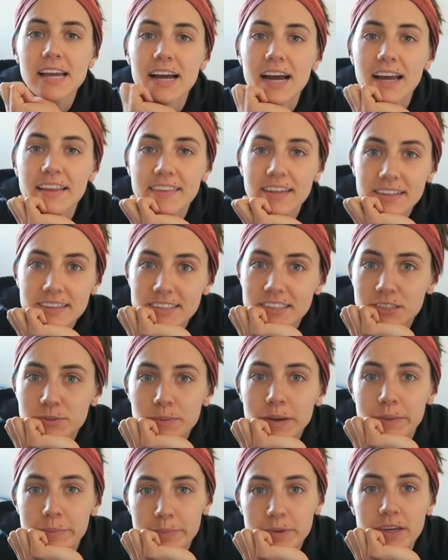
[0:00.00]
yeah, I think this
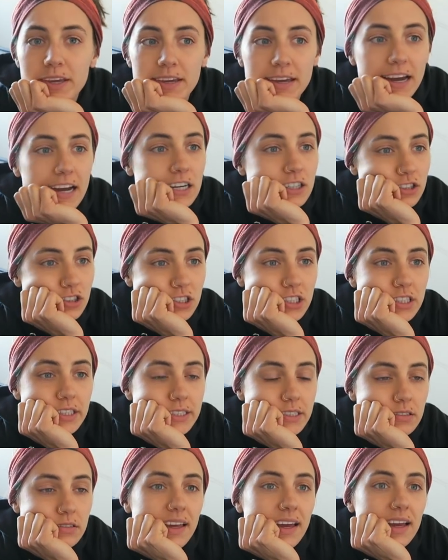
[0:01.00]
might be
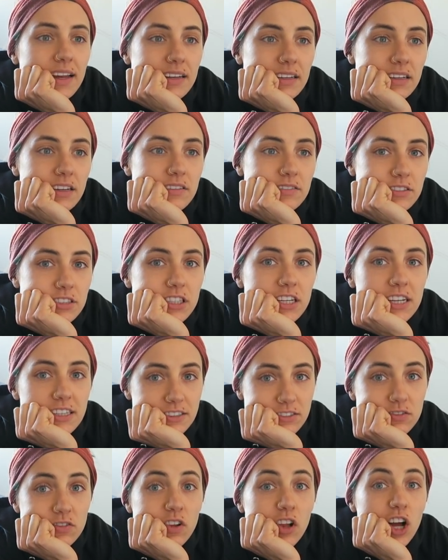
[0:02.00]
actually the end of
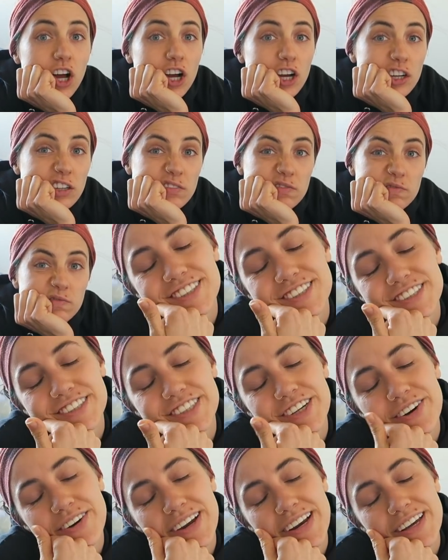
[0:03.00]
today's vlog.
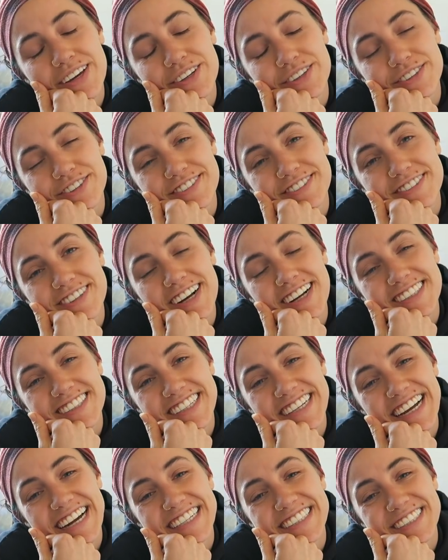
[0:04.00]
So anywho, I'll
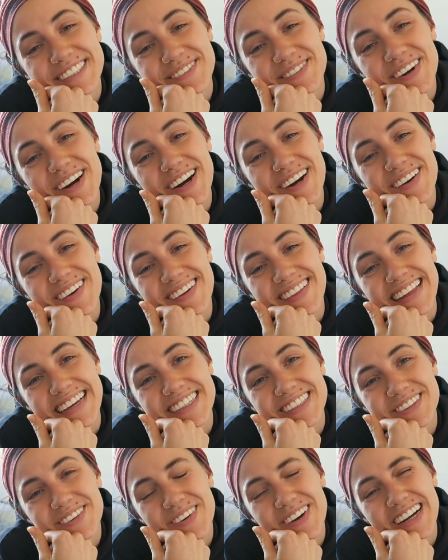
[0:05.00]
see you guys tomorrow.
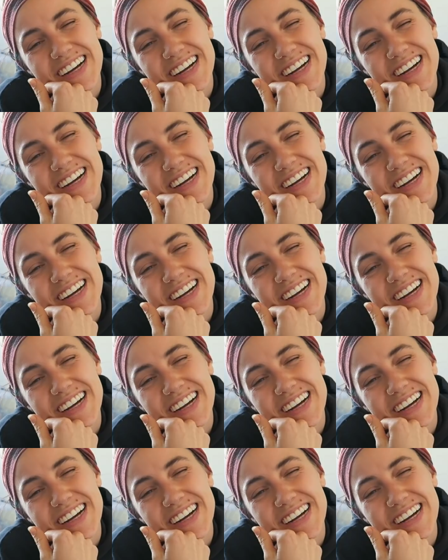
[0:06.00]
Thanks for